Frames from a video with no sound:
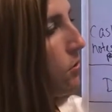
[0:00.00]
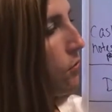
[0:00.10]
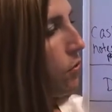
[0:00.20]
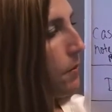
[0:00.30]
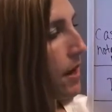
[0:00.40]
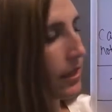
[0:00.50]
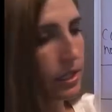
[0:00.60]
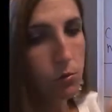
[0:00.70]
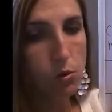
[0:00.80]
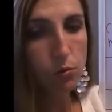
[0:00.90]
format, like you
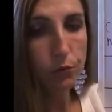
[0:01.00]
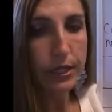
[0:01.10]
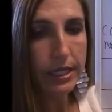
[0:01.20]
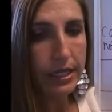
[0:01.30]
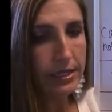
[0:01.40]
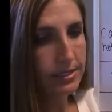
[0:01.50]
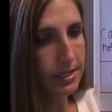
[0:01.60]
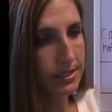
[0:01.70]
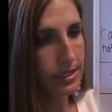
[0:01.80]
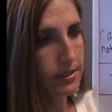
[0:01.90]
were reading a
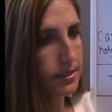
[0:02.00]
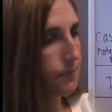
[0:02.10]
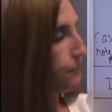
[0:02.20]
sentence.